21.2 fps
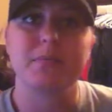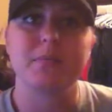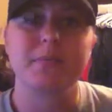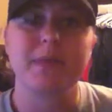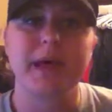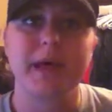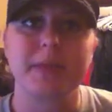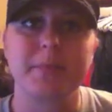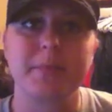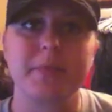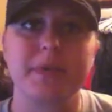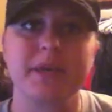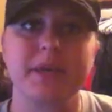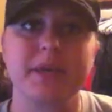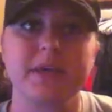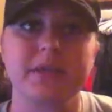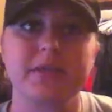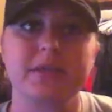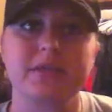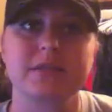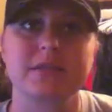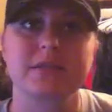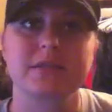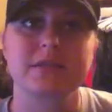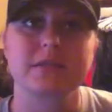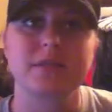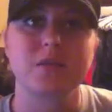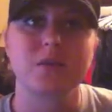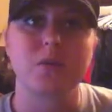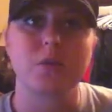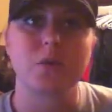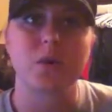black beans,
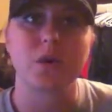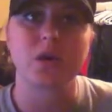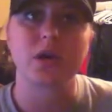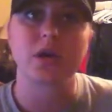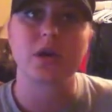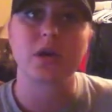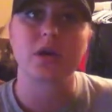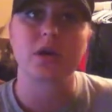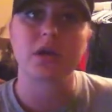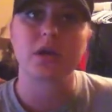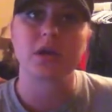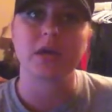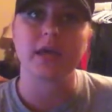corn,